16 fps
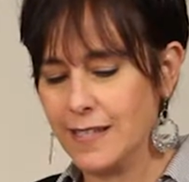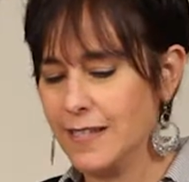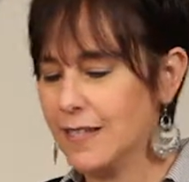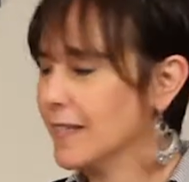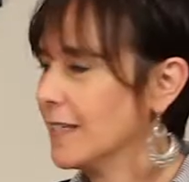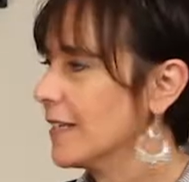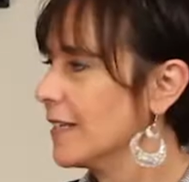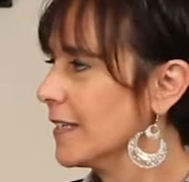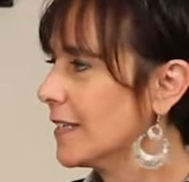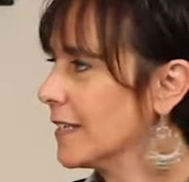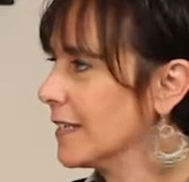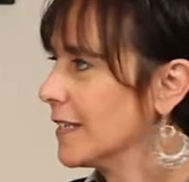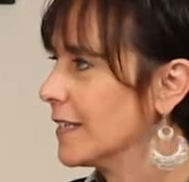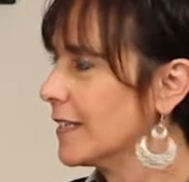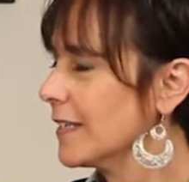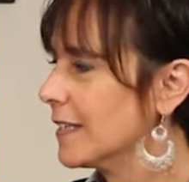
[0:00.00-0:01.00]

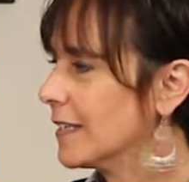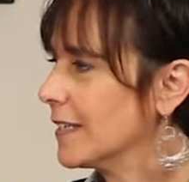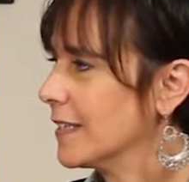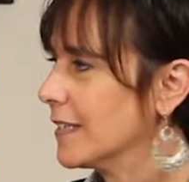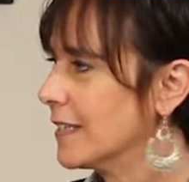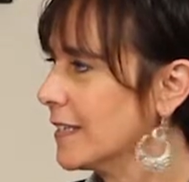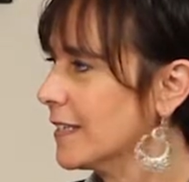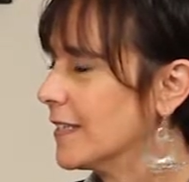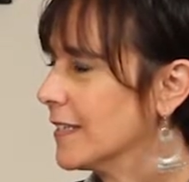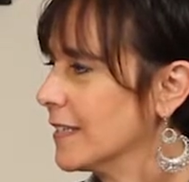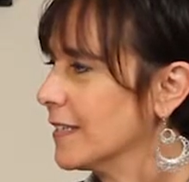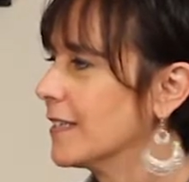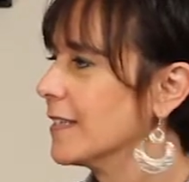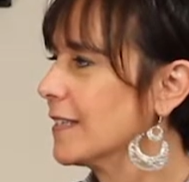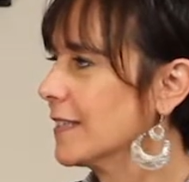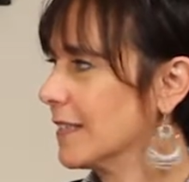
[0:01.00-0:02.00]

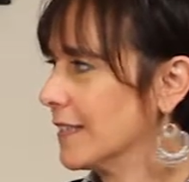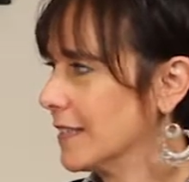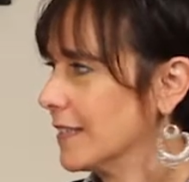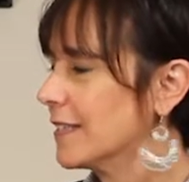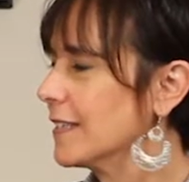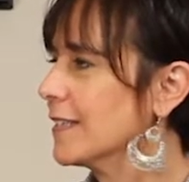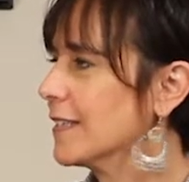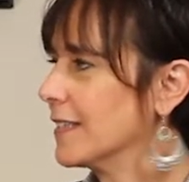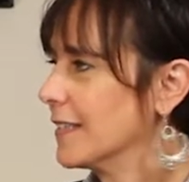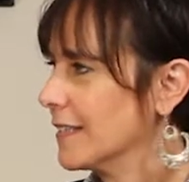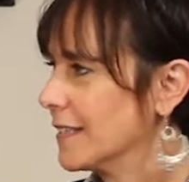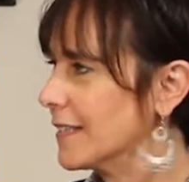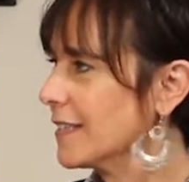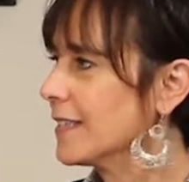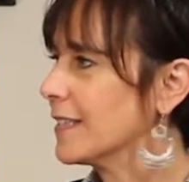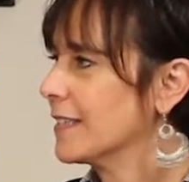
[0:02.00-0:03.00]

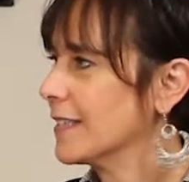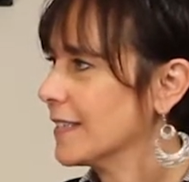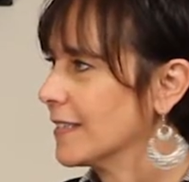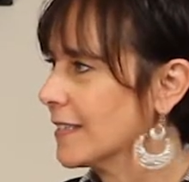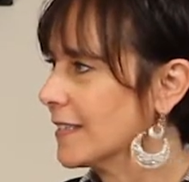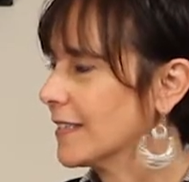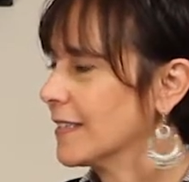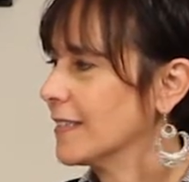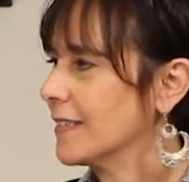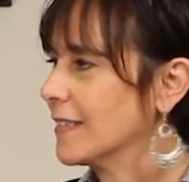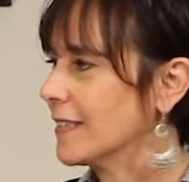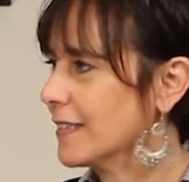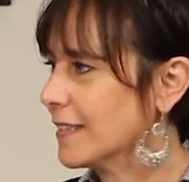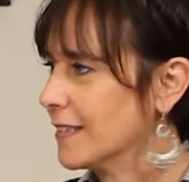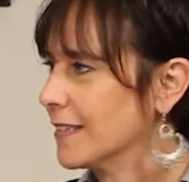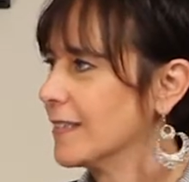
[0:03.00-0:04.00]

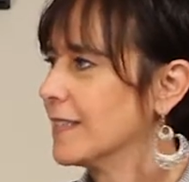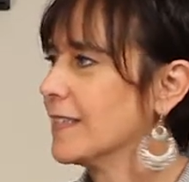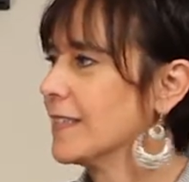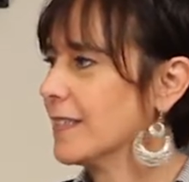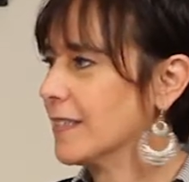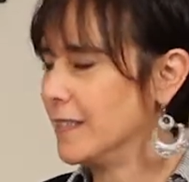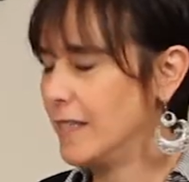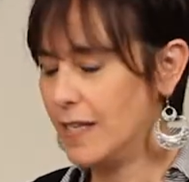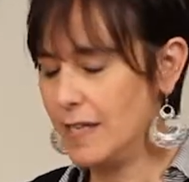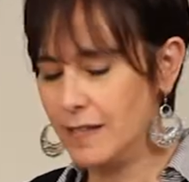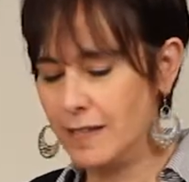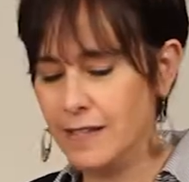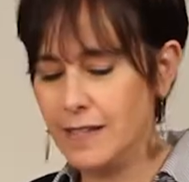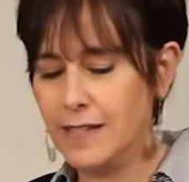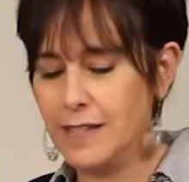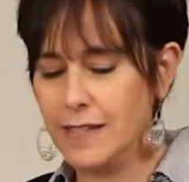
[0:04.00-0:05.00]

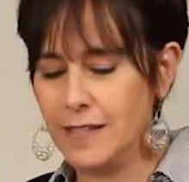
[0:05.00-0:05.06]
[no speech]